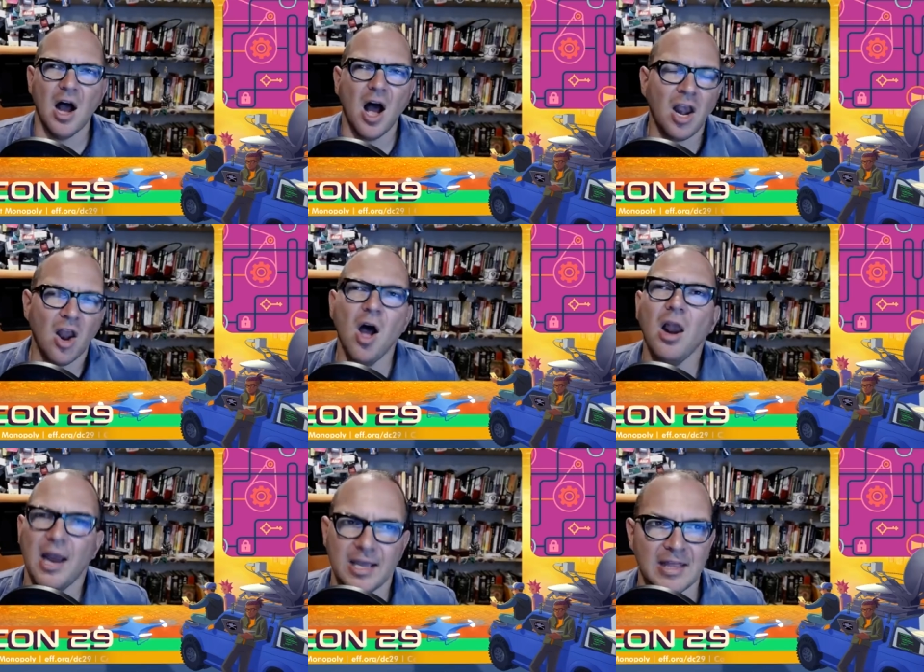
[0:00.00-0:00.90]
A law
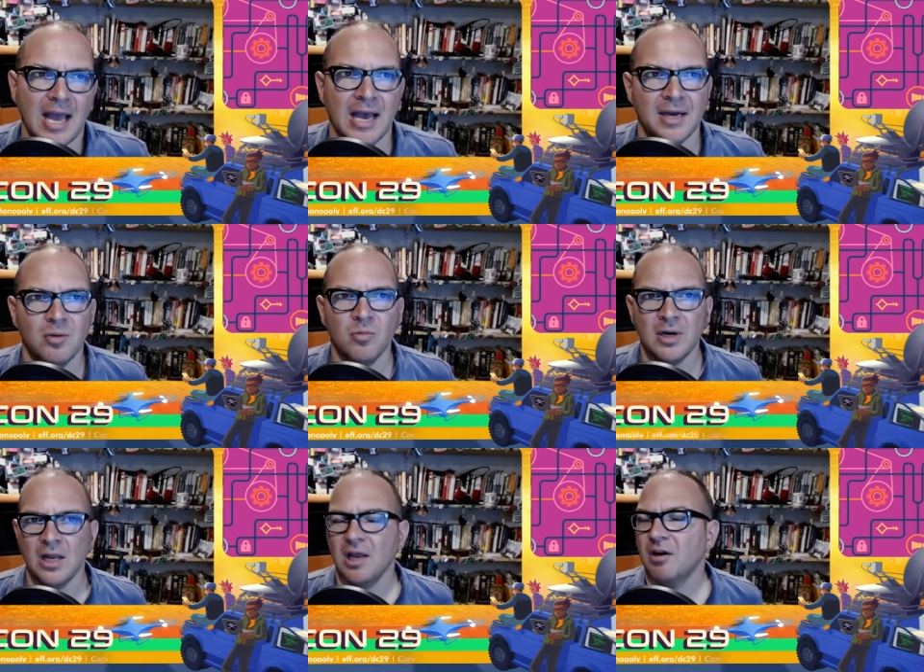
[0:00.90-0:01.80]
like that would
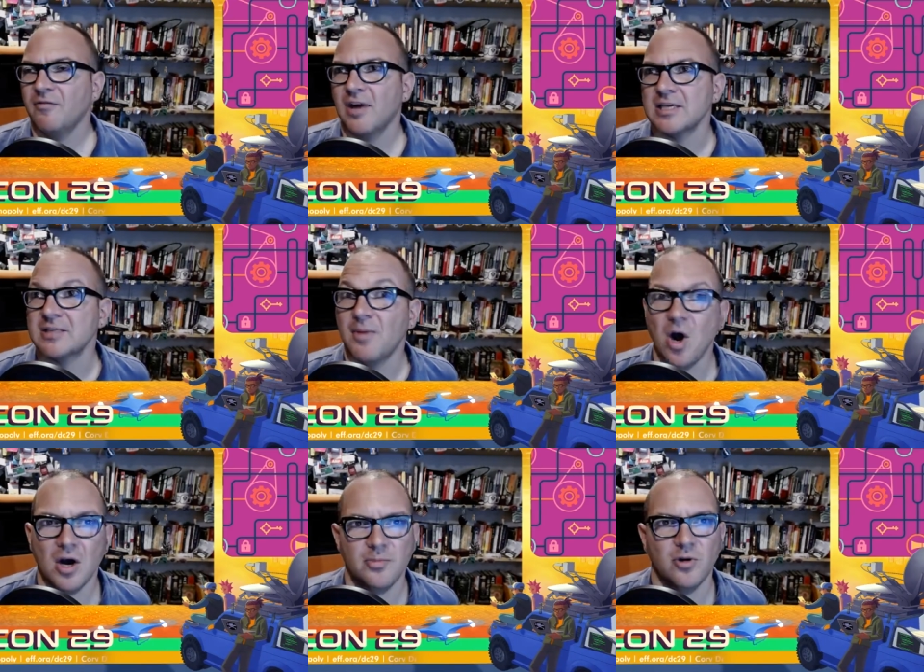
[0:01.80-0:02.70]
clarify some
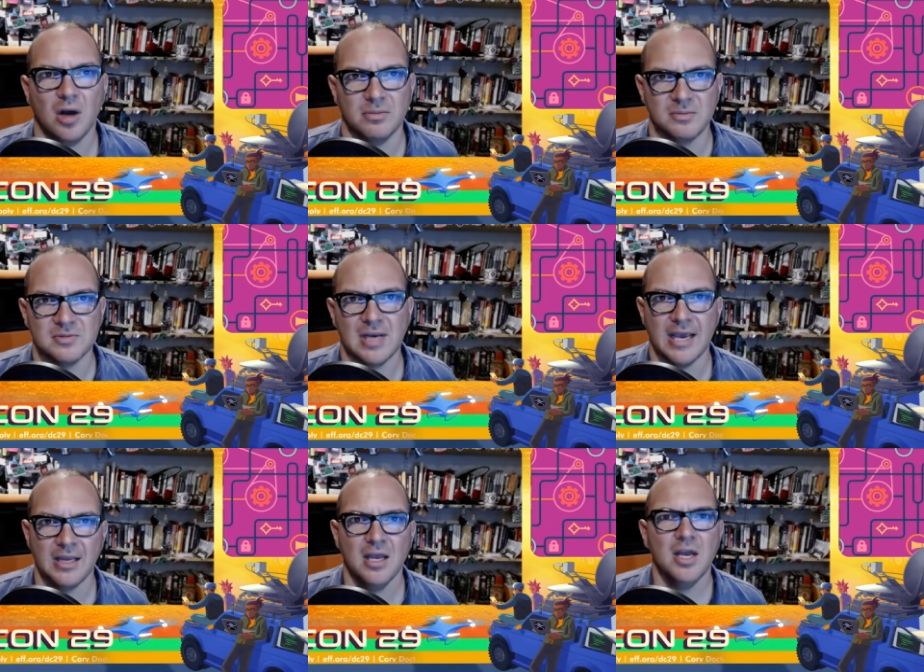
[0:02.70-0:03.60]
hard problems, like